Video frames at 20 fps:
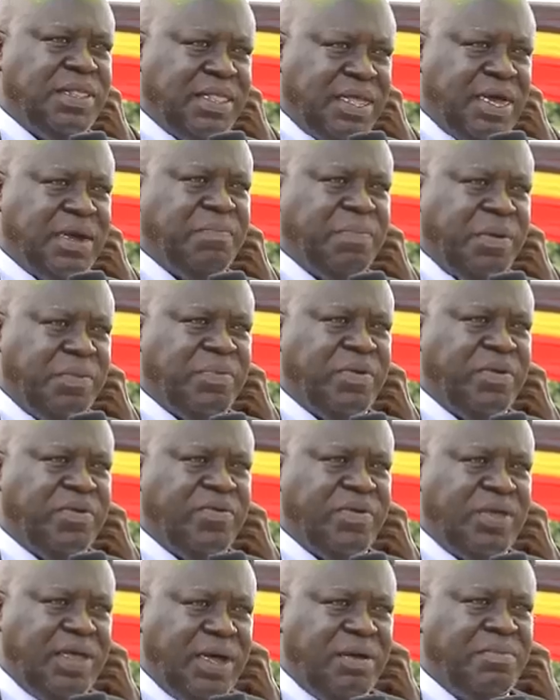I thank people
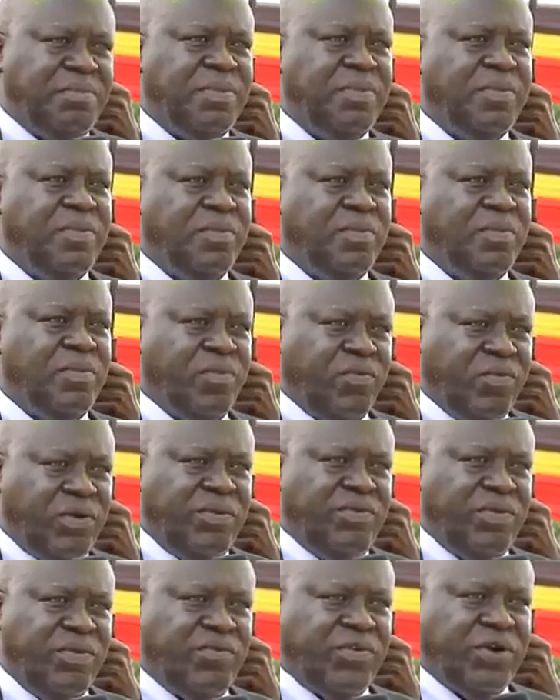of Uyam
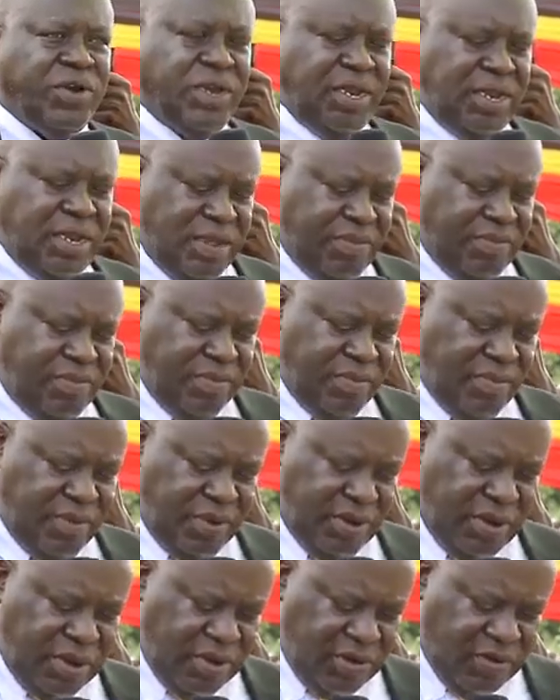for having voted him
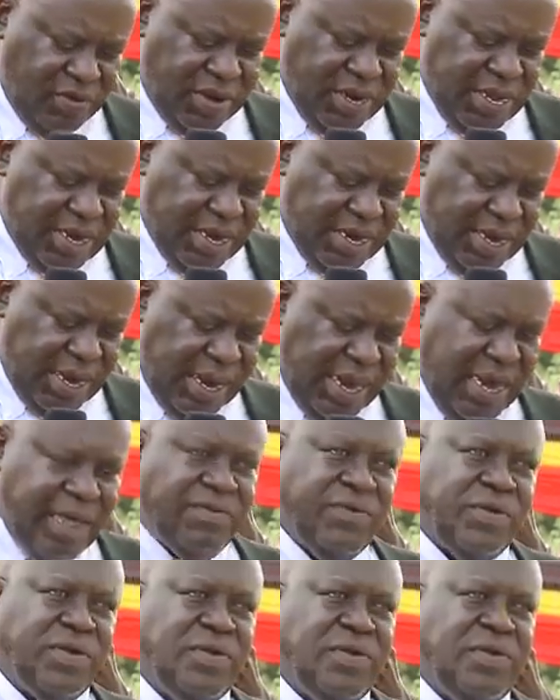to that
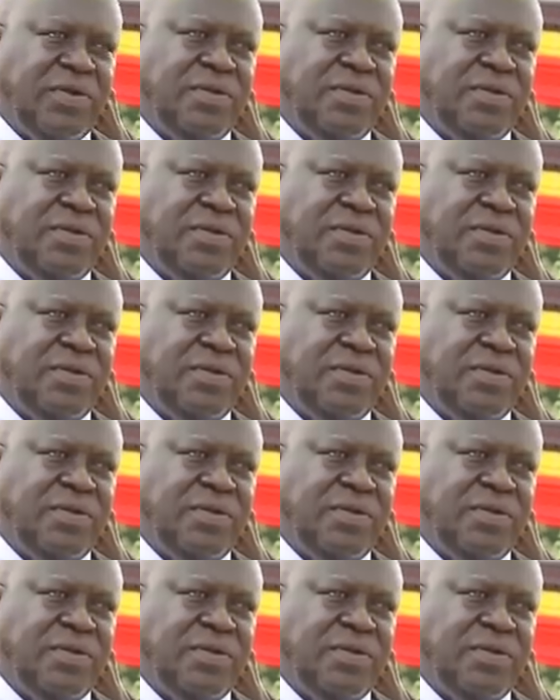level.